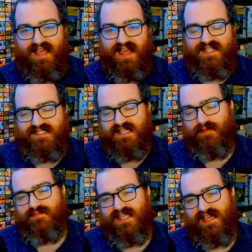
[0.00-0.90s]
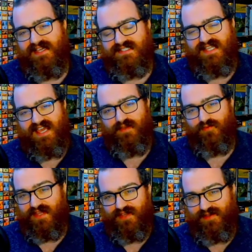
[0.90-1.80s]
some days it
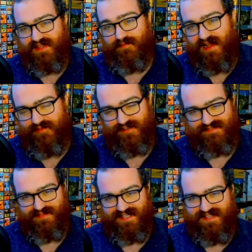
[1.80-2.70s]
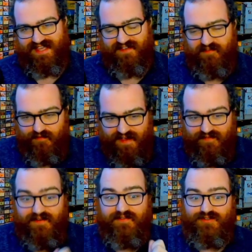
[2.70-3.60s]
really, really bothers me. Like, if you've
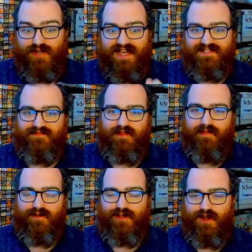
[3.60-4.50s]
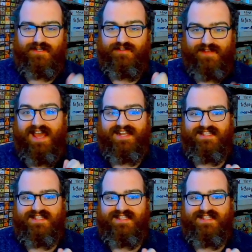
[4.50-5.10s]
ever tried to flip out a card and get it